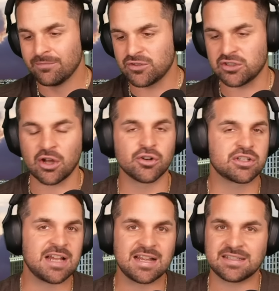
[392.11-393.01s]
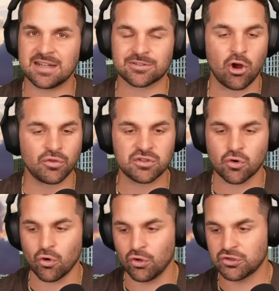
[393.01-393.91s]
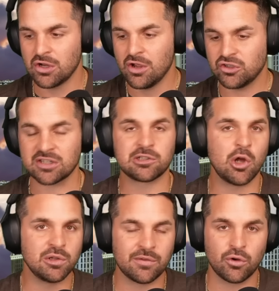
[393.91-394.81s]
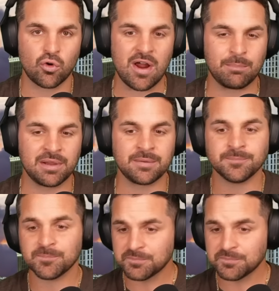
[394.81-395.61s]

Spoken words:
She's undersized against all these girls. She has low level grappling.